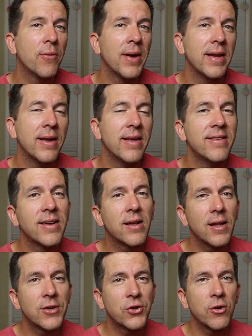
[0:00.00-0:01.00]
the retina is a
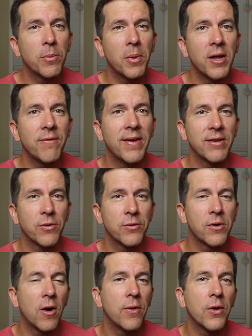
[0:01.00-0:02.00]
cluster of blood vessels
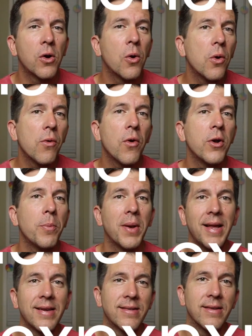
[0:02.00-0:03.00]
called the choroid
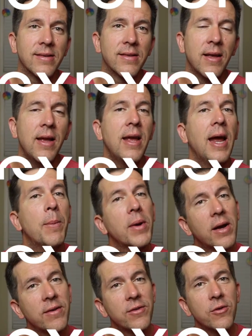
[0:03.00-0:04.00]
plexus. And
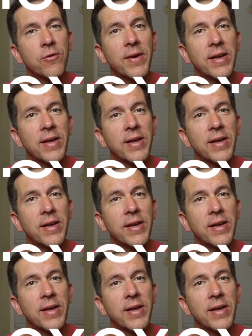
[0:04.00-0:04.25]
because those